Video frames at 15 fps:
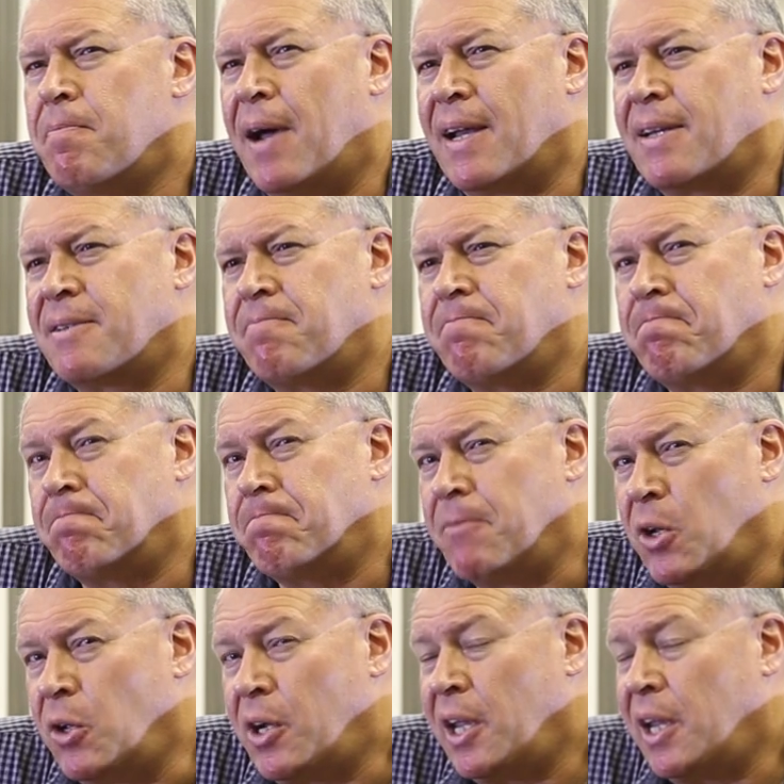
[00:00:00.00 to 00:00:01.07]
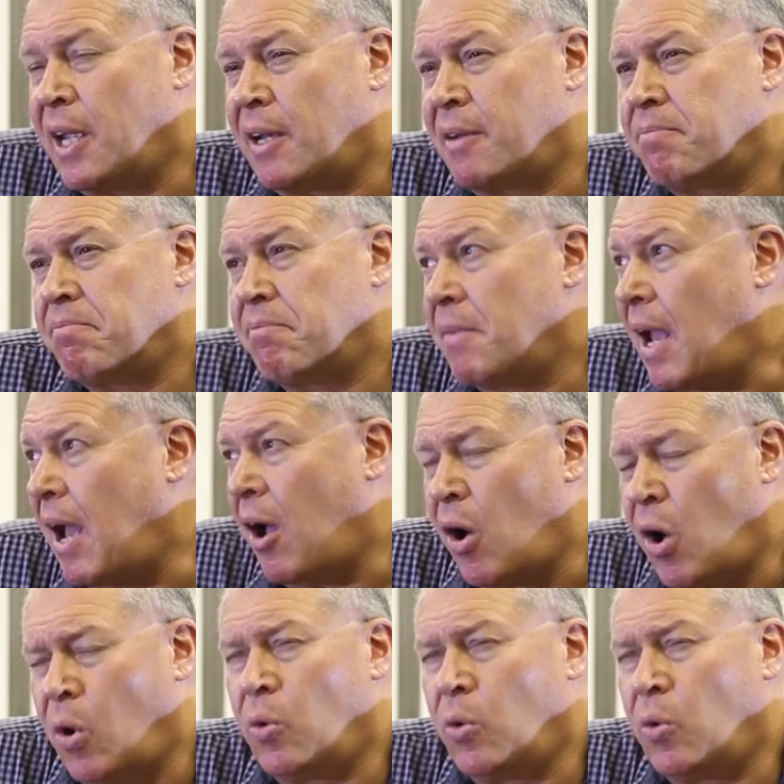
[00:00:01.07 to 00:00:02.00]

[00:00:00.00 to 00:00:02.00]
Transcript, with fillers: but looking at our